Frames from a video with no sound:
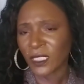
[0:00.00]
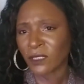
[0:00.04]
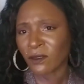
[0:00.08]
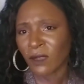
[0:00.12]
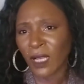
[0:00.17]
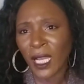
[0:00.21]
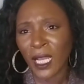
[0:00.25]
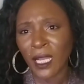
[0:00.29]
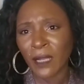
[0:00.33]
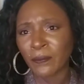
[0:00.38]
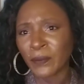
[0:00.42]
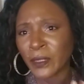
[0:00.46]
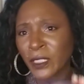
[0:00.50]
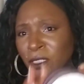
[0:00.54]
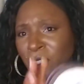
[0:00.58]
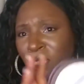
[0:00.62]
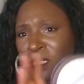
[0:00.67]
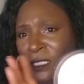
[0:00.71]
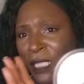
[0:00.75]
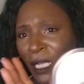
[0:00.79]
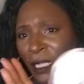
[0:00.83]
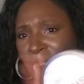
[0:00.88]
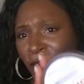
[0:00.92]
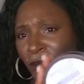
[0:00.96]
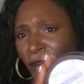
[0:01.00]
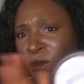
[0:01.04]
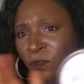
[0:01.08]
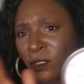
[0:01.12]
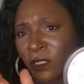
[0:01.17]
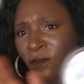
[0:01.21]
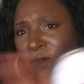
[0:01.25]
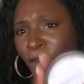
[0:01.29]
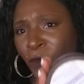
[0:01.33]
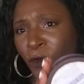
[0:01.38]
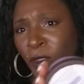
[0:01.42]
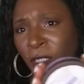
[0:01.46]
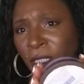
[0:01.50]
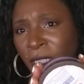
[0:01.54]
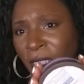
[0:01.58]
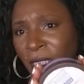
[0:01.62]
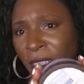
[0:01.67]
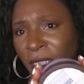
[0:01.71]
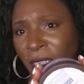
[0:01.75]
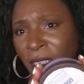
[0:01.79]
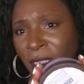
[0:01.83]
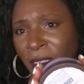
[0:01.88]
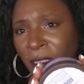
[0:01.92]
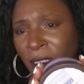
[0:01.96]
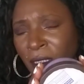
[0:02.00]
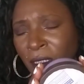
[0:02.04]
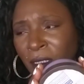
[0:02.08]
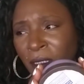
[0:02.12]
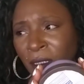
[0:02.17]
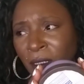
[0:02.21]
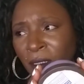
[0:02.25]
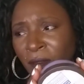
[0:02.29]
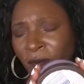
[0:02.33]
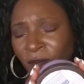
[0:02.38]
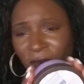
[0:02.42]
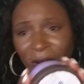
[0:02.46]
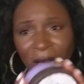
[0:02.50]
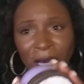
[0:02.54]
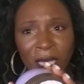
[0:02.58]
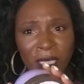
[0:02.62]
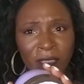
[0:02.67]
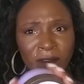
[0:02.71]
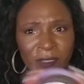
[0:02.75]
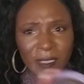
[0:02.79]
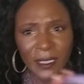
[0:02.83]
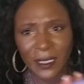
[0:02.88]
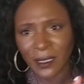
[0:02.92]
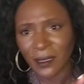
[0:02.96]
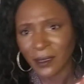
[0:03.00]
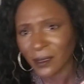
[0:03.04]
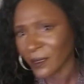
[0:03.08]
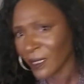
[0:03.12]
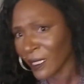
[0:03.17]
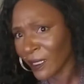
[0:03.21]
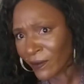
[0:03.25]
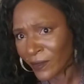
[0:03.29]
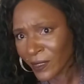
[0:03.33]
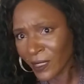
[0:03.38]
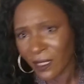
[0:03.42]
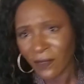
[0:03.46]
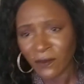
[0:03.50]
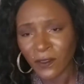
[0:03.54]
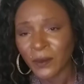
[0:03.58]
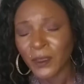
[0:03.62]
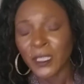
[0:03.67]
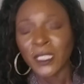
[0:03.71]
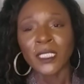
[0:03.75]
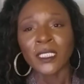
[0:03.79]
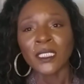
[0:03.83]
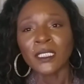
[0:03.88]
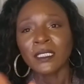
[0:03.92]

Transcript: So I had purchased like three or four of these, five, six, seven of them.